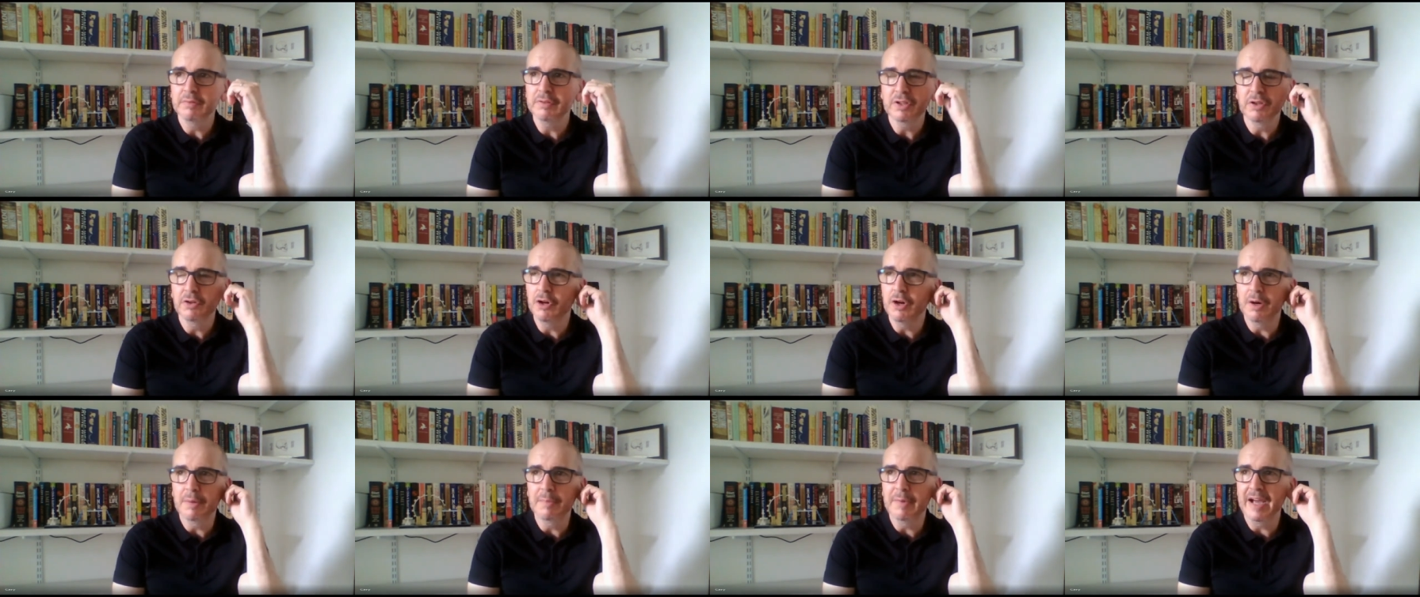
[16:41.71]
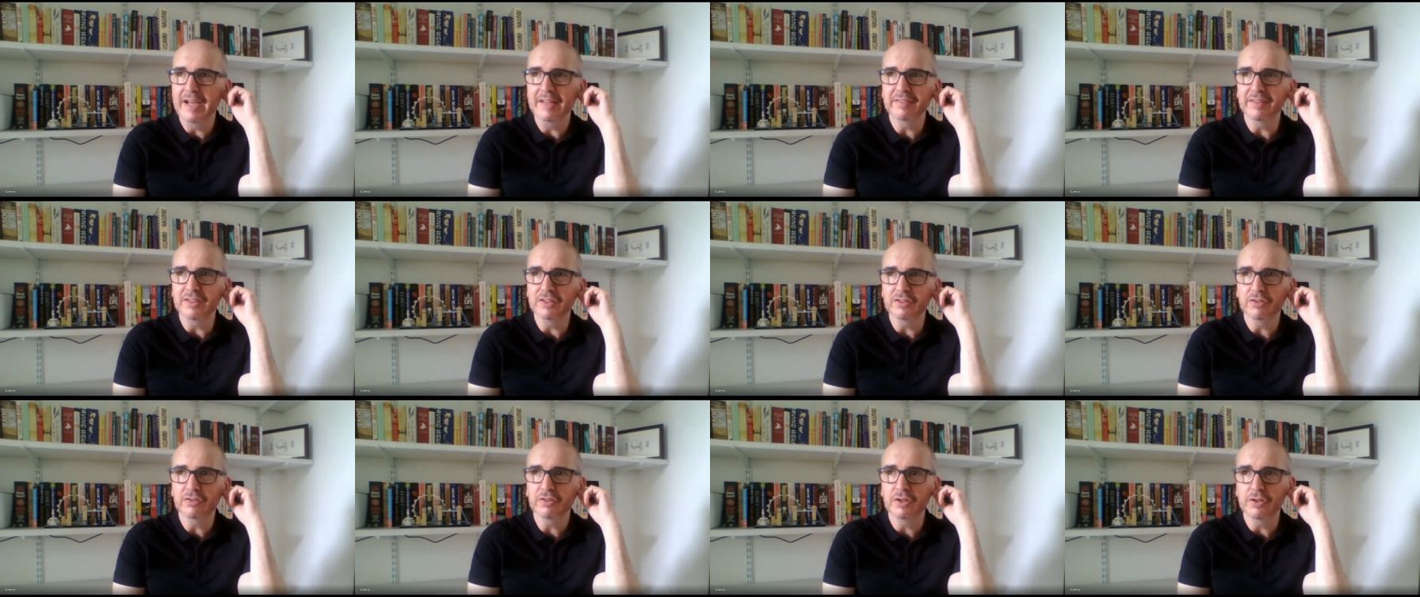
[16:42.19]
you're not
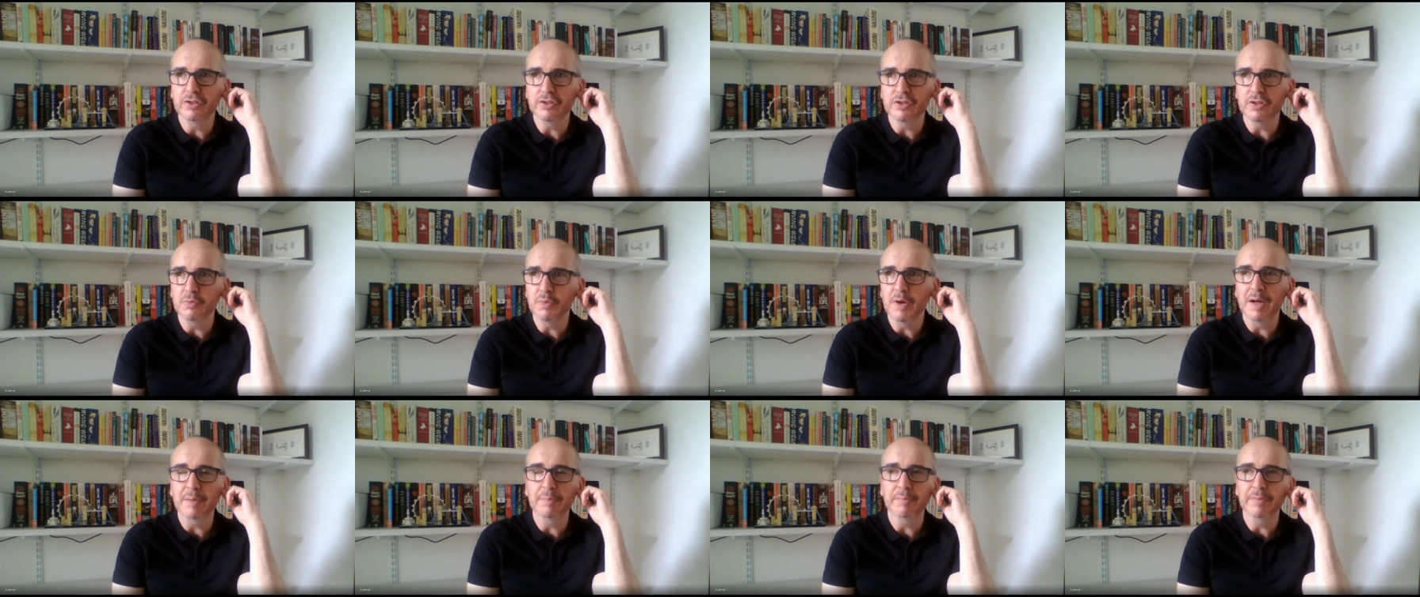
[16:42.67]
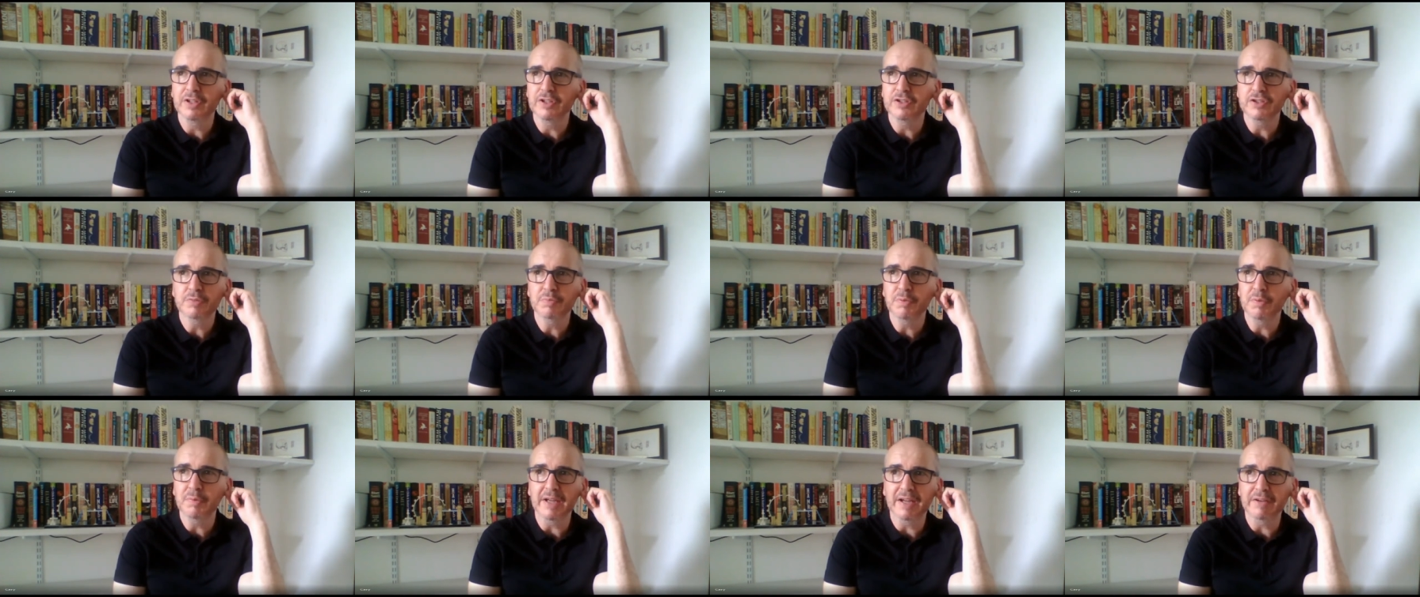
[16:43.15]
amazing just because you won
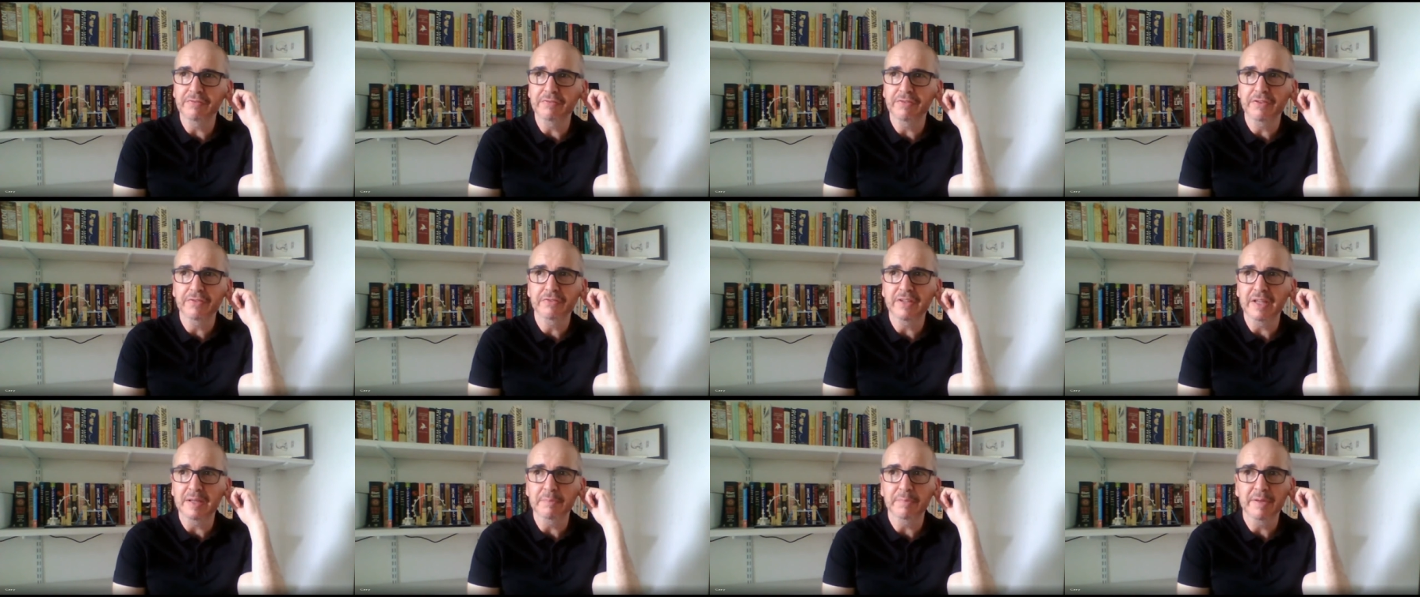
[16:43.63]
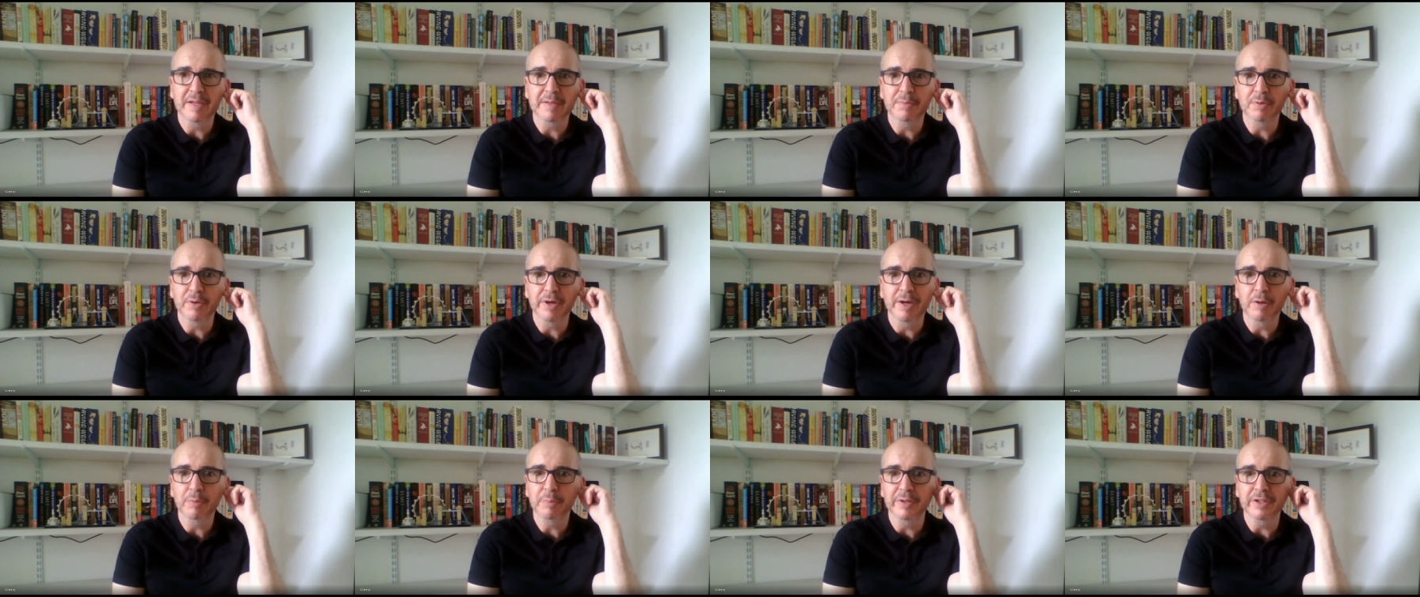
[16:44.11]
because you probably had 15
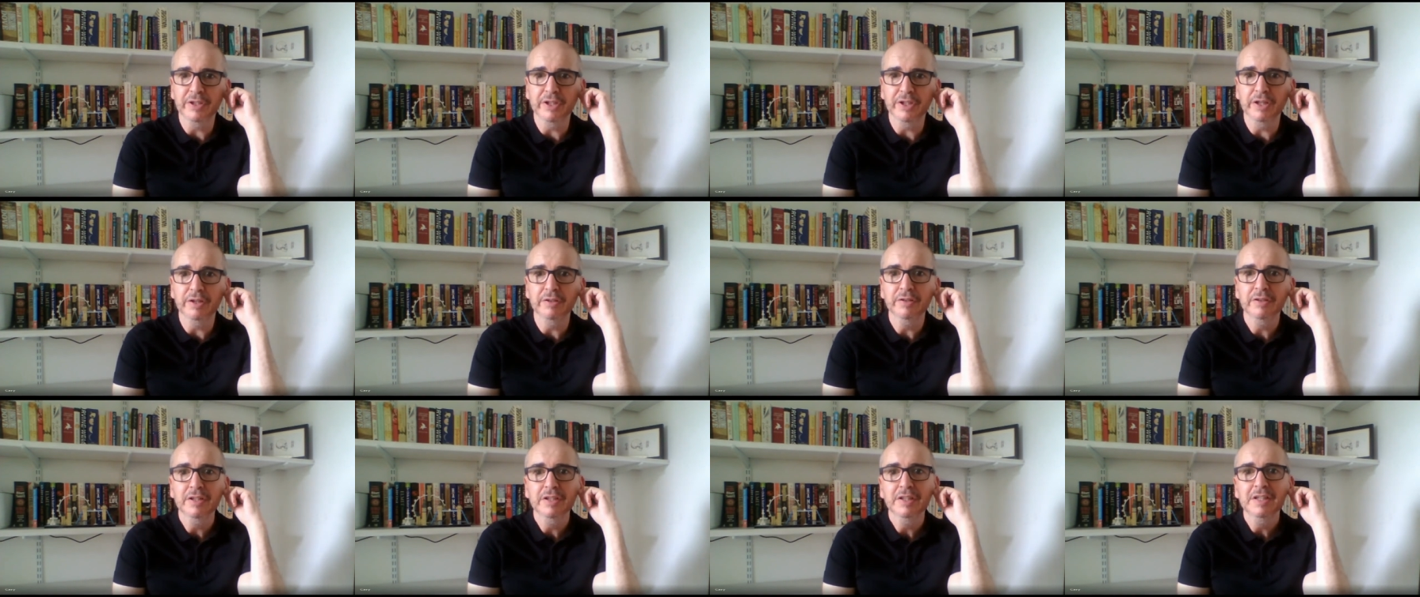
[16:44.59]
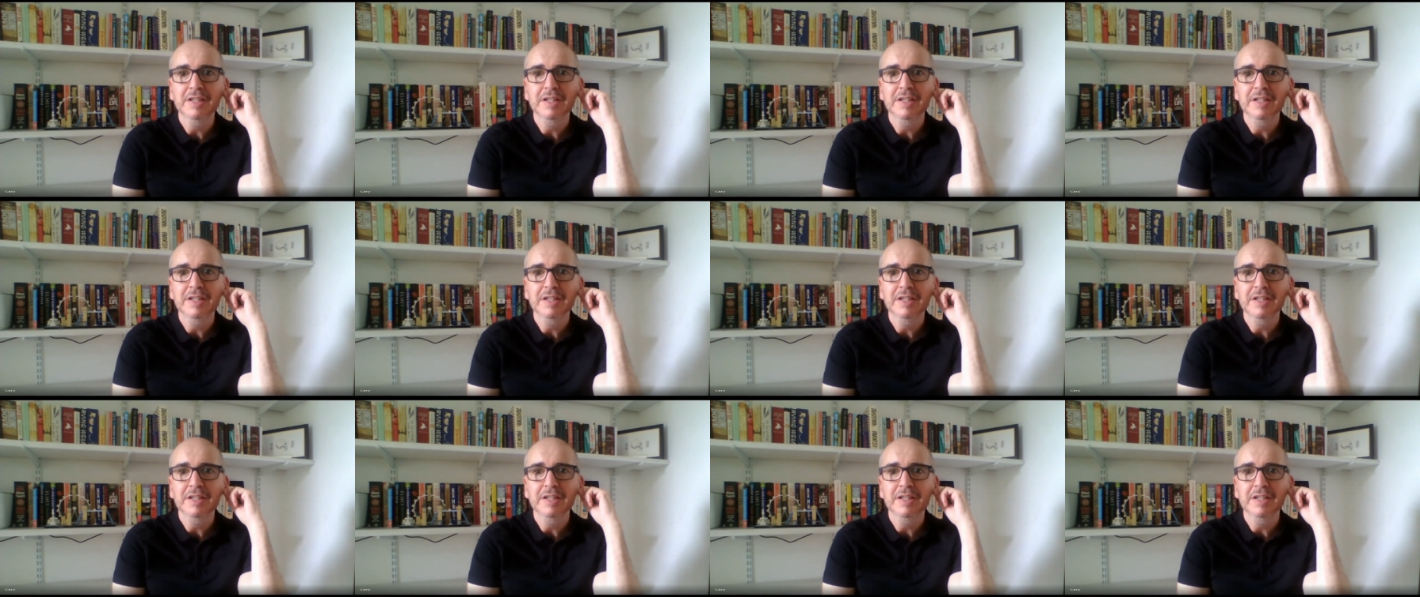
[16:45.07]
people helping you.